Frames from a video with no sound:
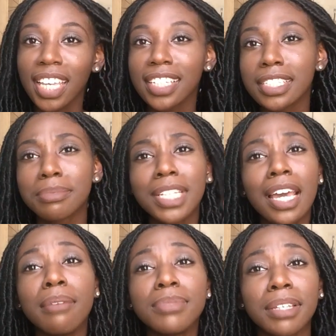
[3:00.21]
like
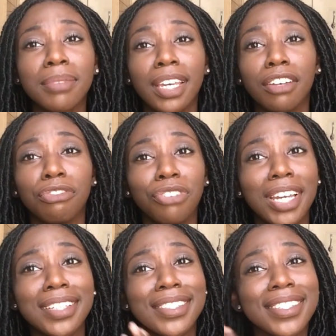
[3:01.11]
sometimes I'm like
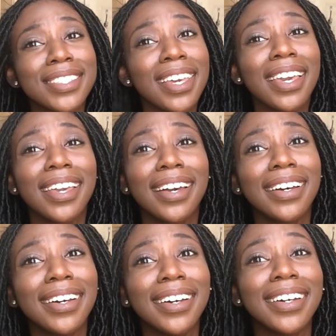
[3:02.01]
afraid to say,
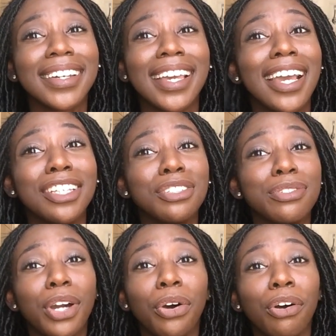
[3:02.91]
can
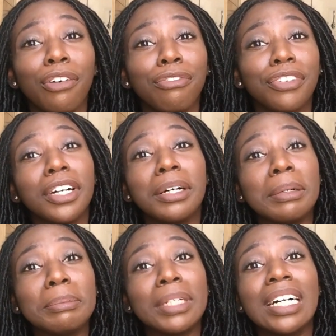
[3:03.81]
you go
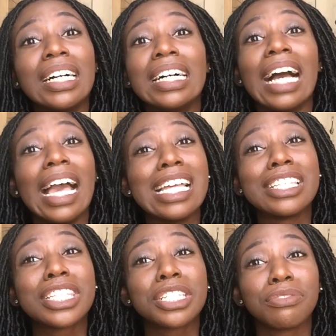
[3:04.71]
from
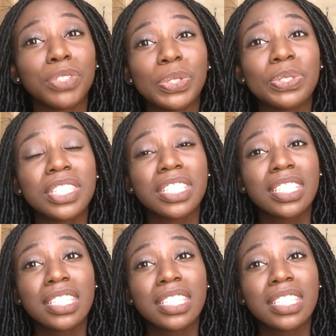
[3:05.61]
ends to roots?